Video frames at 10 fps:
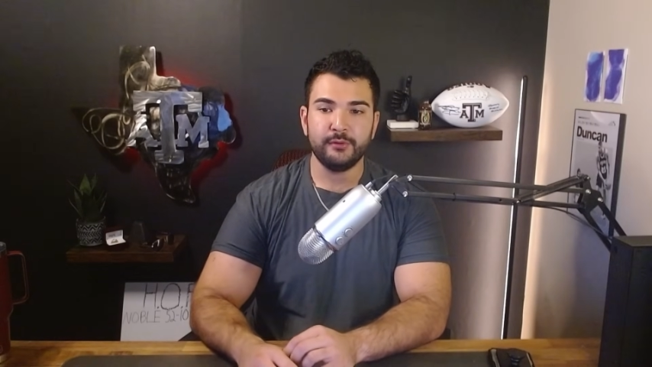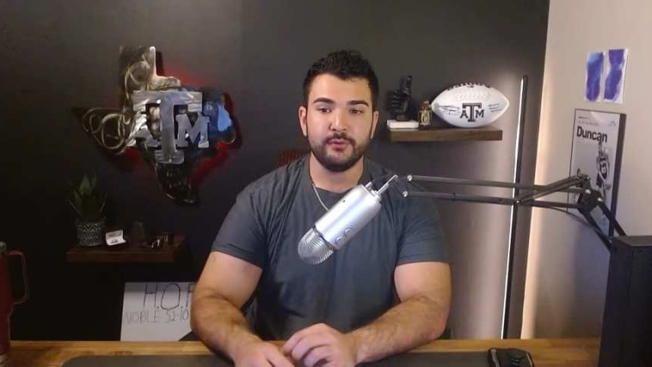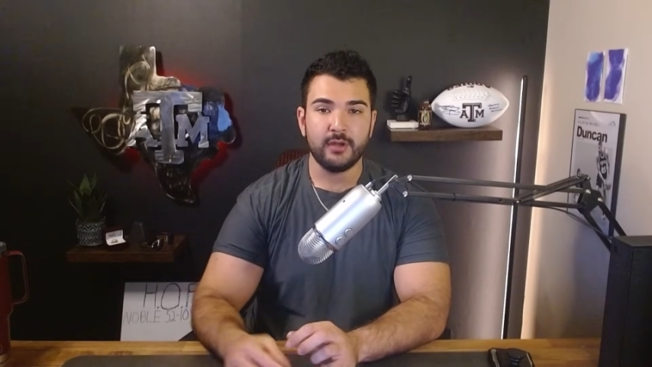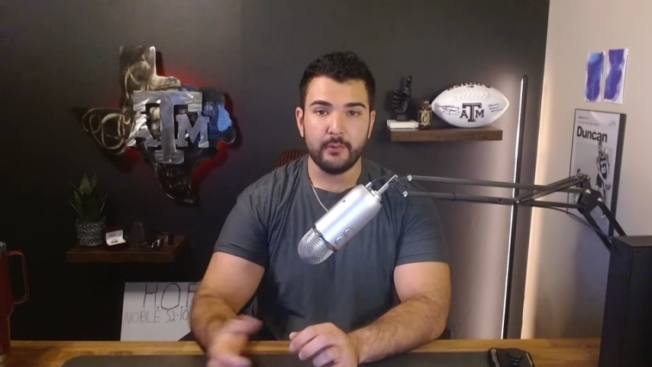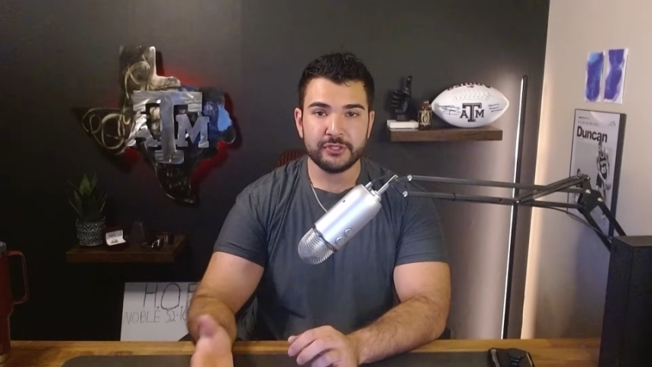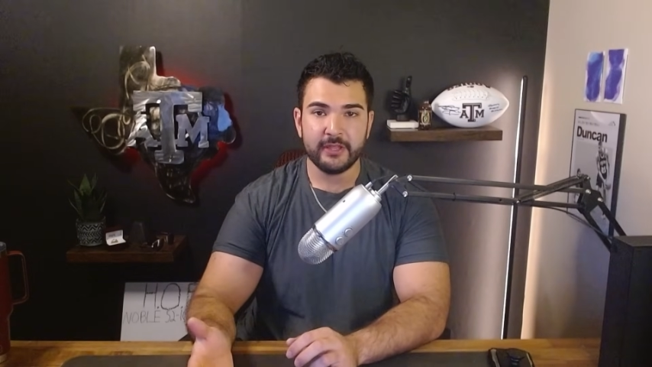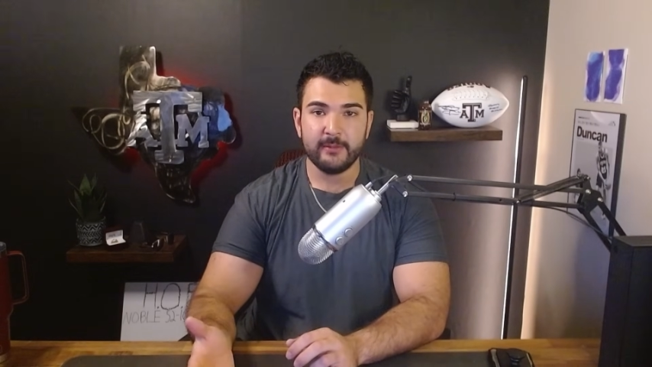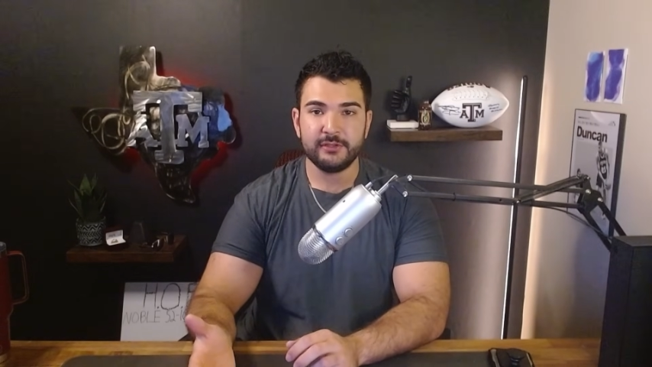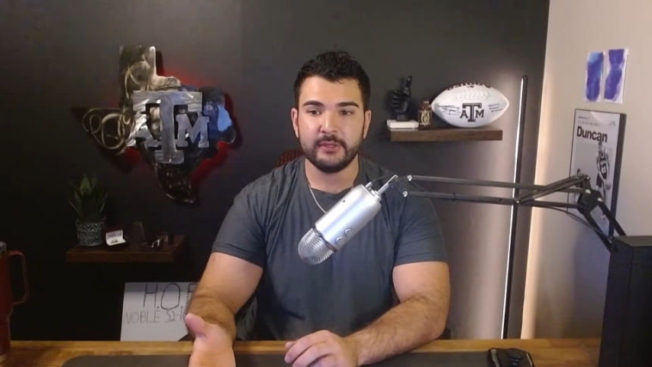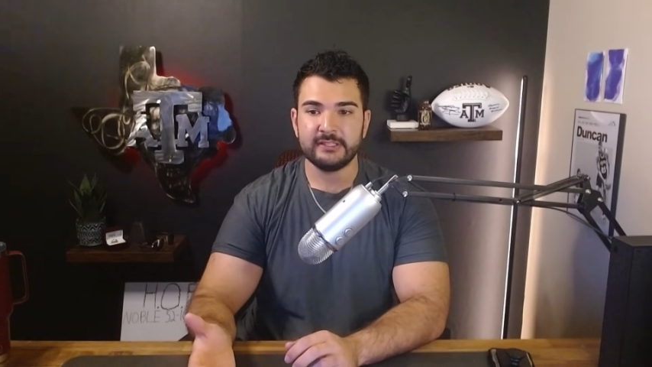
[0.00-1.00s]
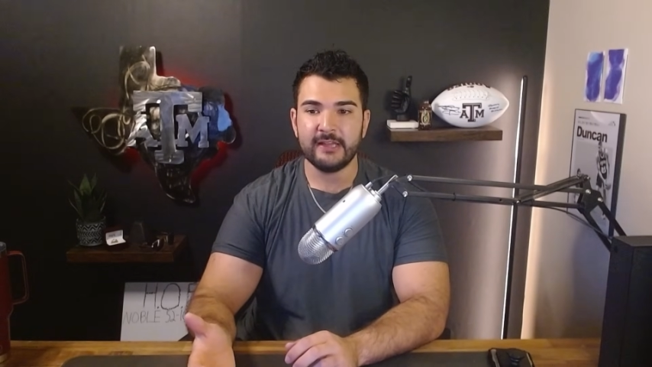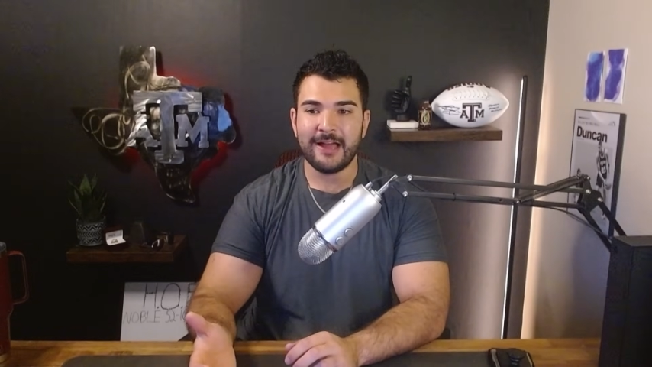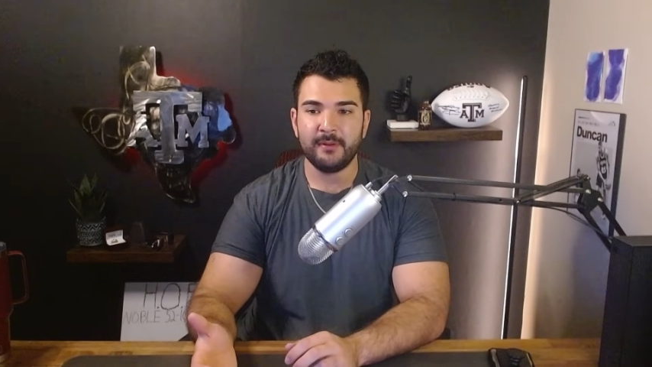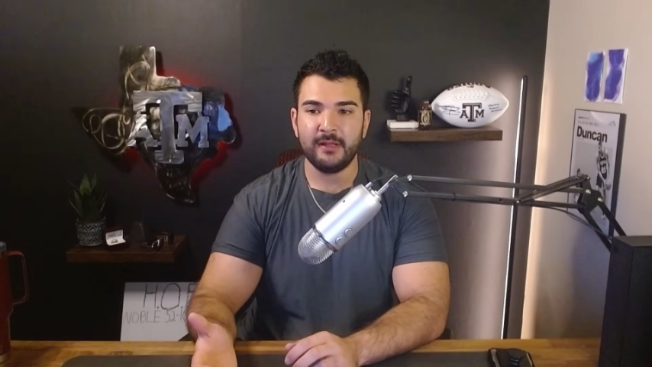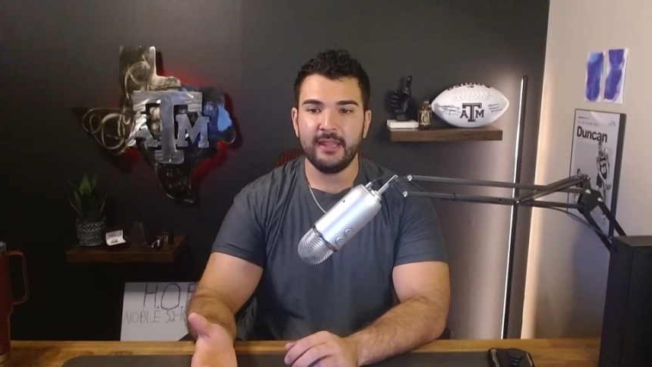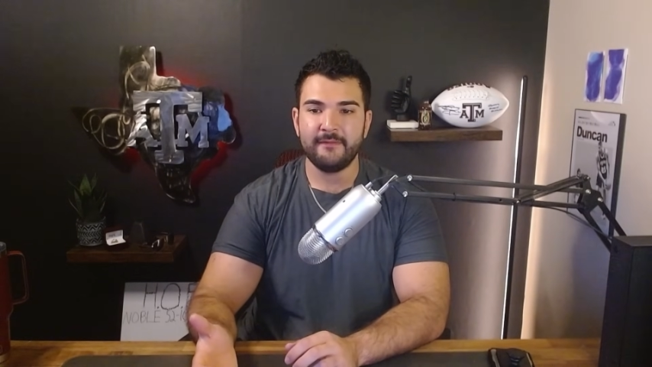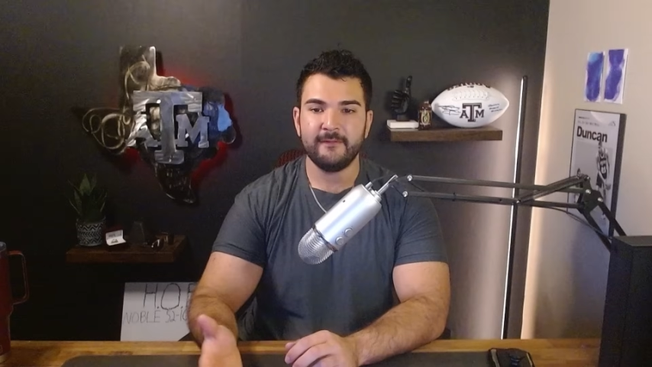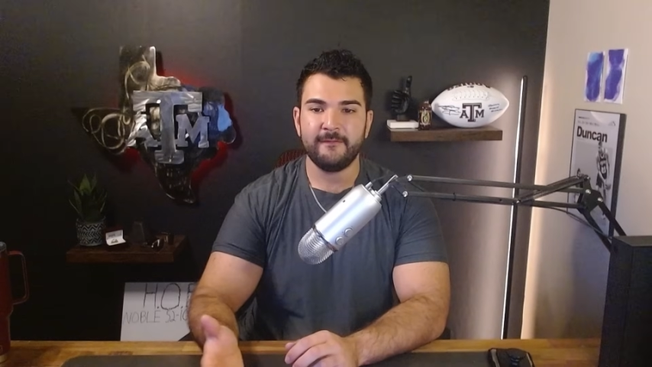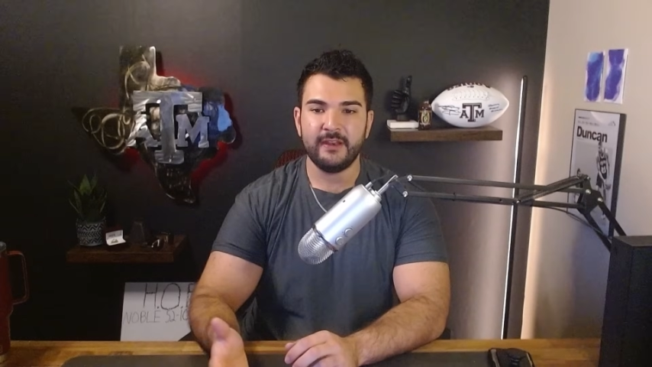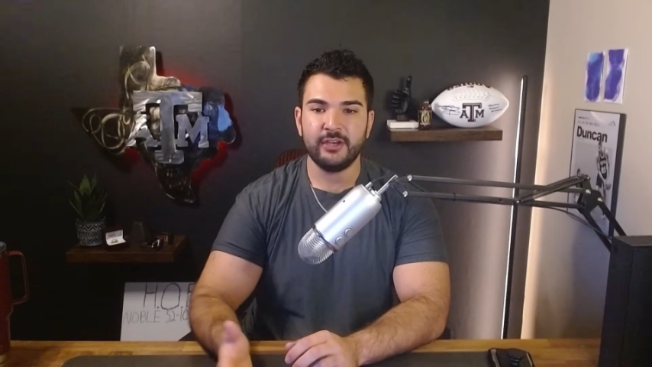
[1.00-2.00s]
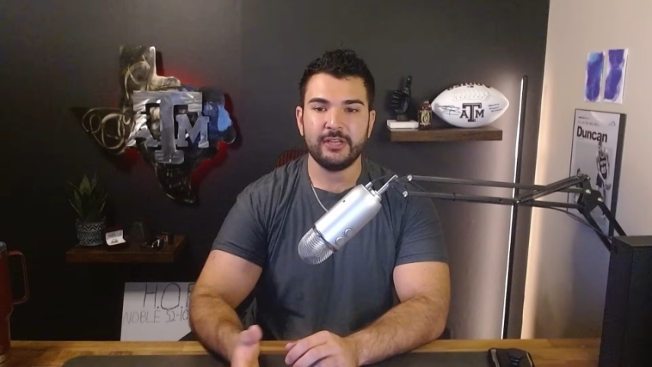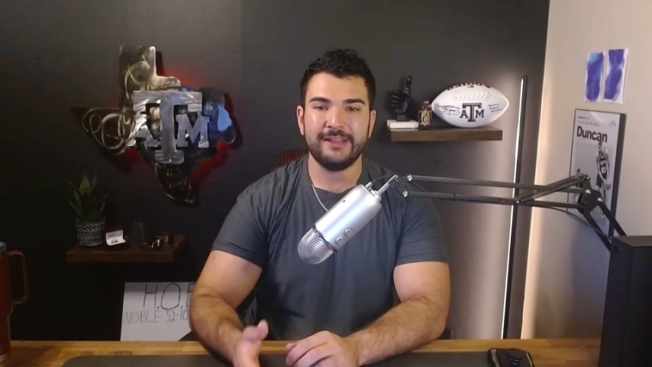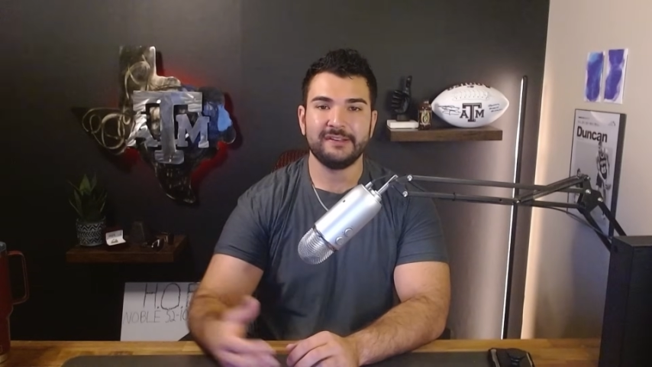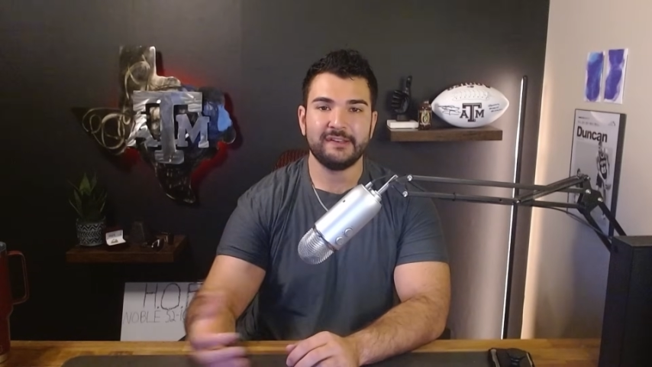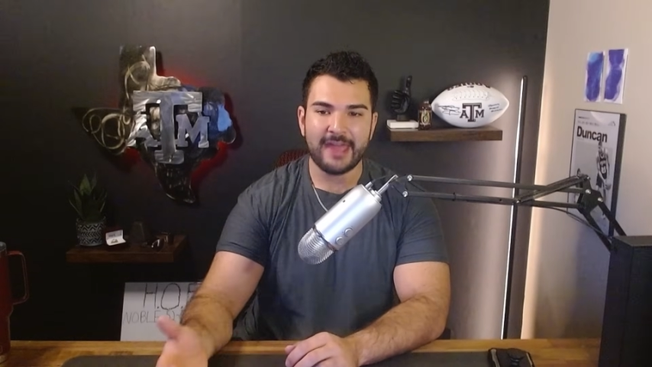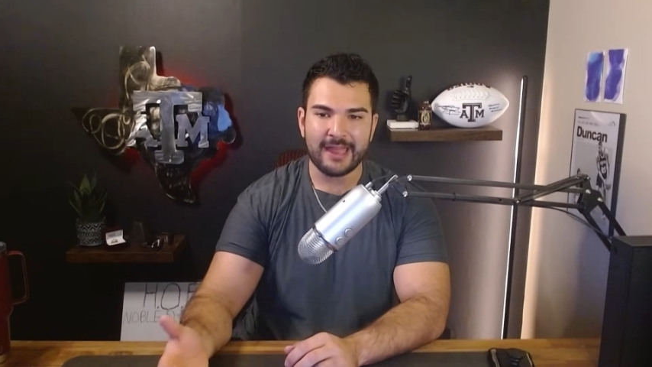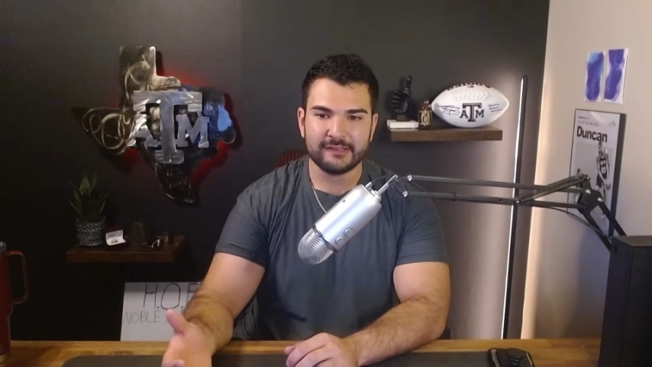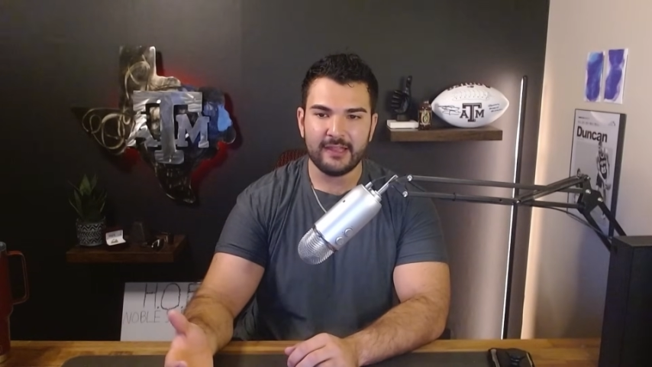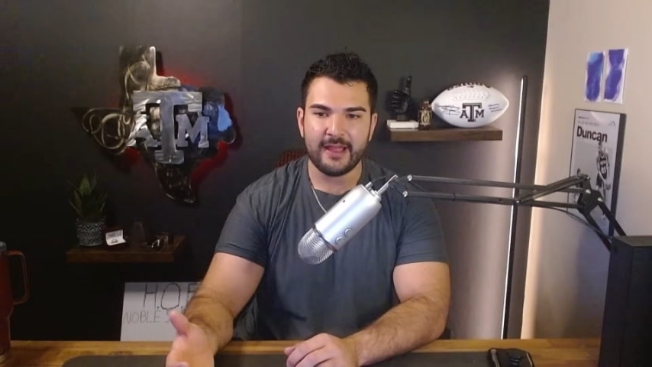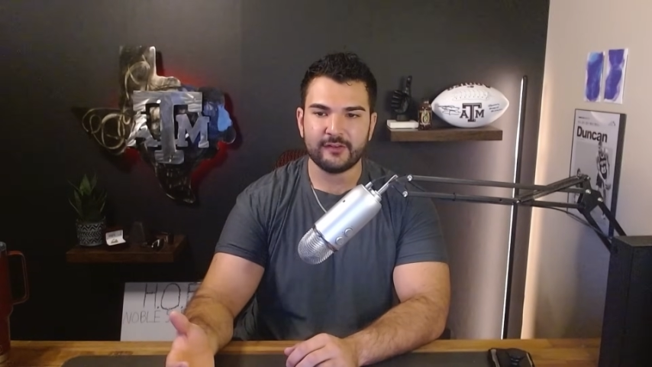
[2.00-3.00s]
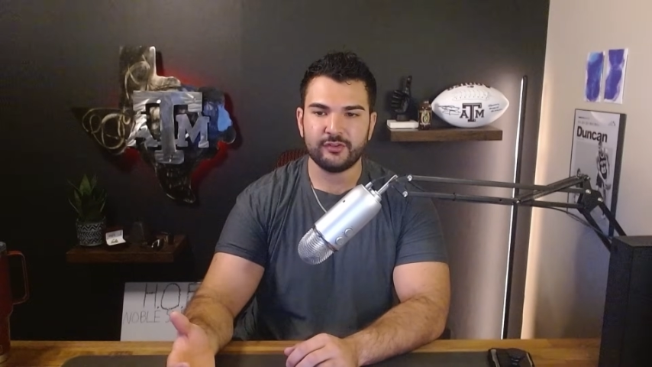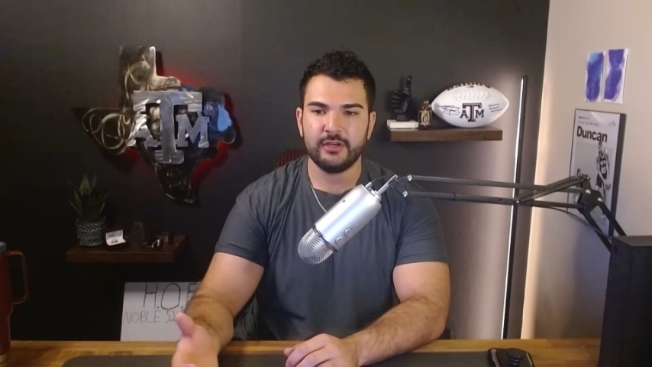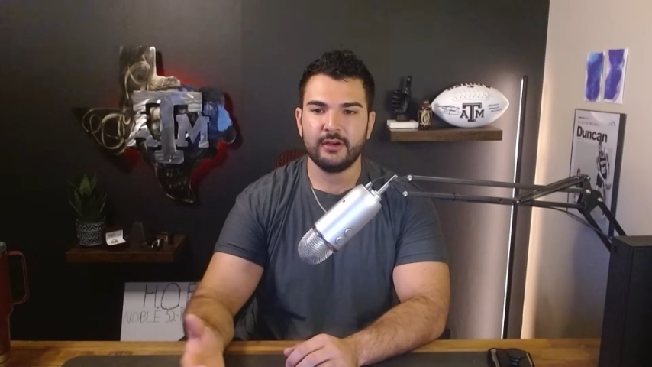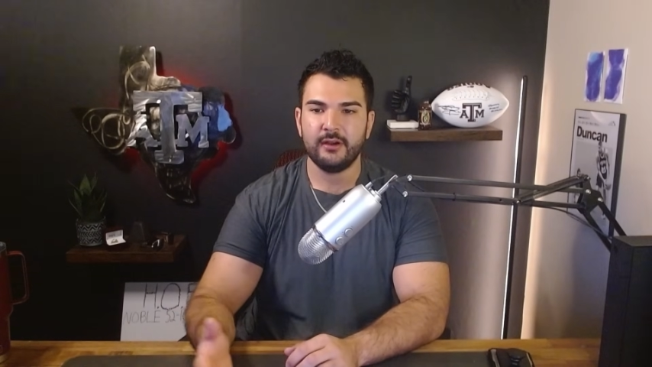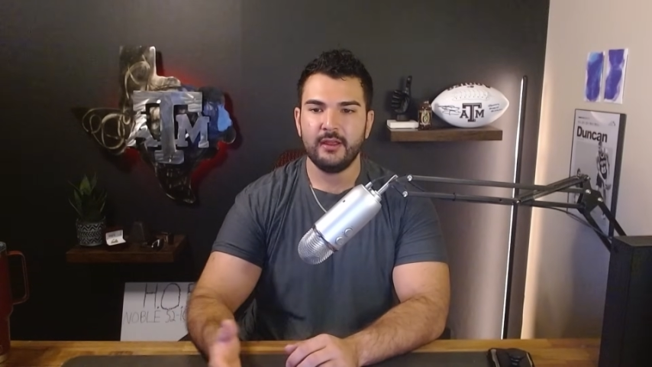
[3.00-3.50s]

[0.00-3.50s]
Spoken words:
who coached them to a top 11 finish in sacks last year.